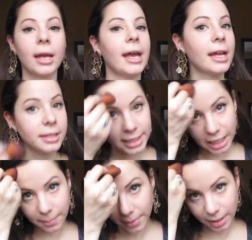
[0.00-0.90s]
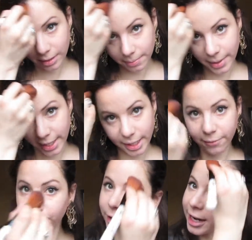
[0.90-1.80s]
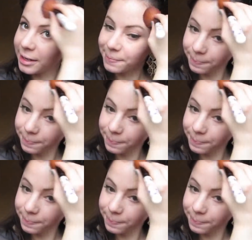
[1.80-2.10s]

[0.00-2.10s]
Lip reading: And some on my forehead.